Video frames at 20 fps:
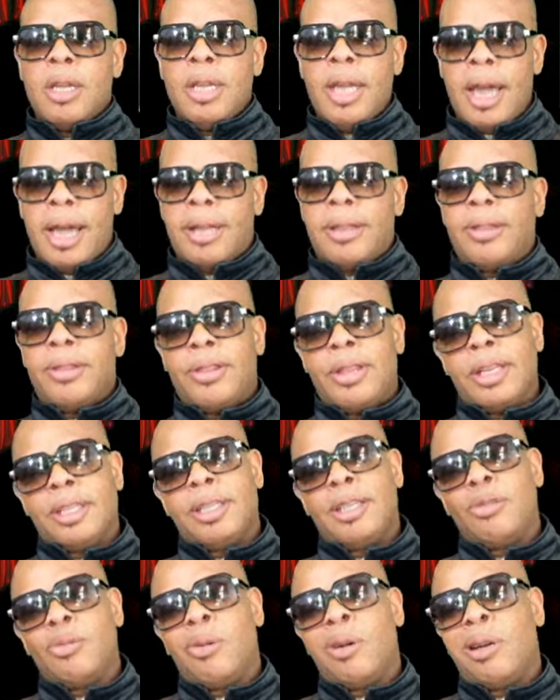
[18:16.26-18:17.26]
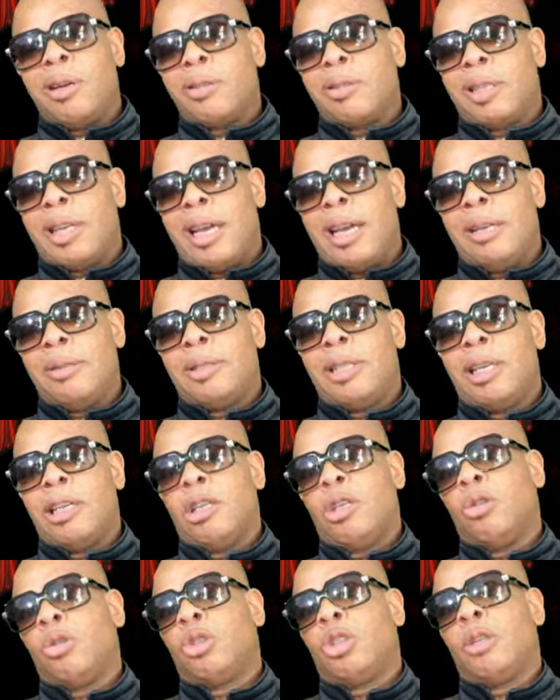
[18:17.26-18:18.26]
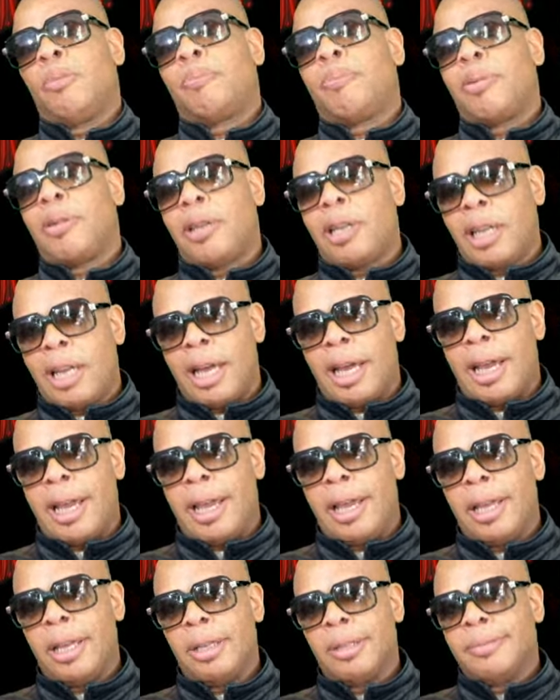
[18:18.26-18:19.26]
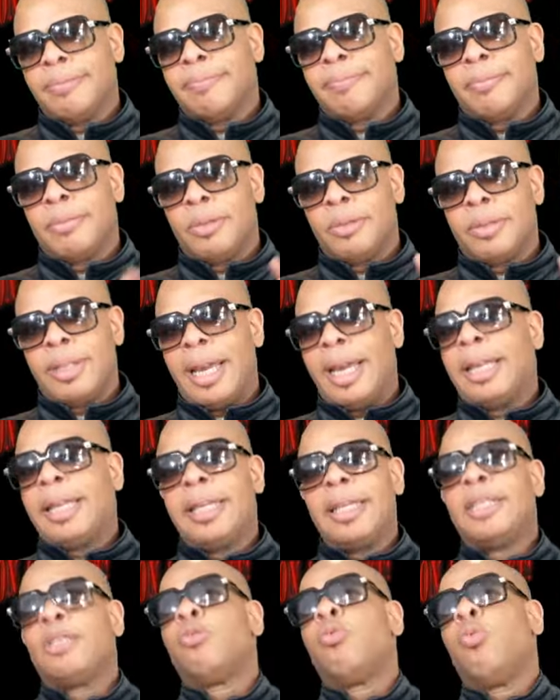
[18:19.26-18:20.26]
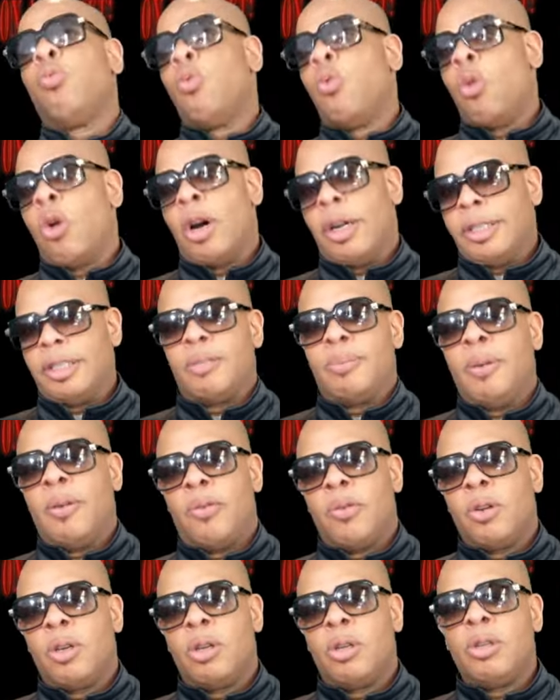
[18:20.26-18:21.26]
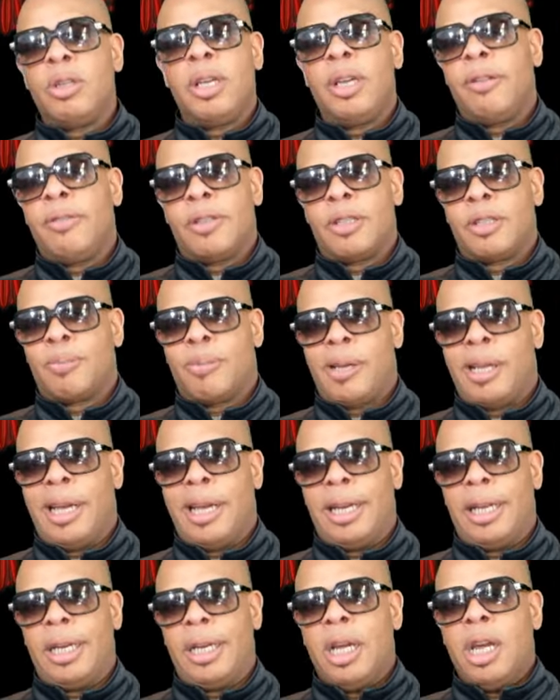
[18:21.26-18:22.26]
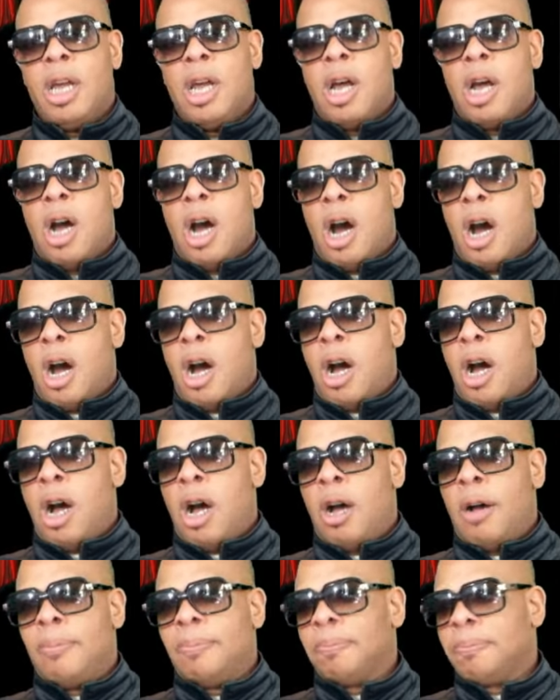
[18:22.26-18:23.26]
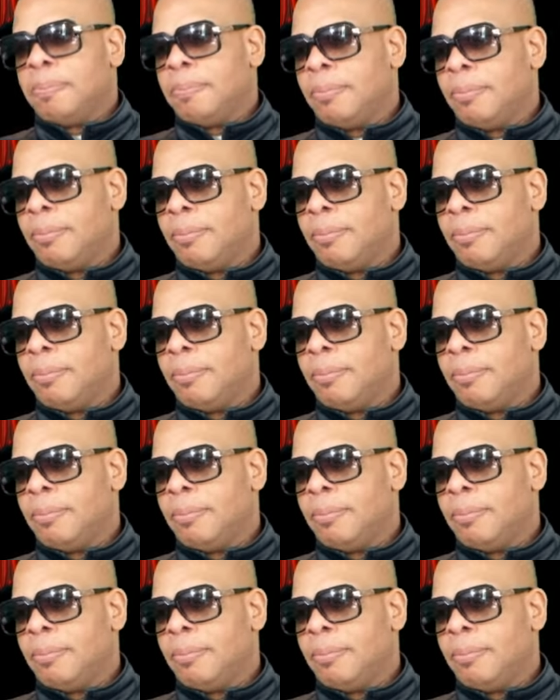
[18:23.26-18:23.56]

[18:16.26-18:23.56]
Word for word: yeah, this is one of those games that you should play at least once before you leave this planet. Um,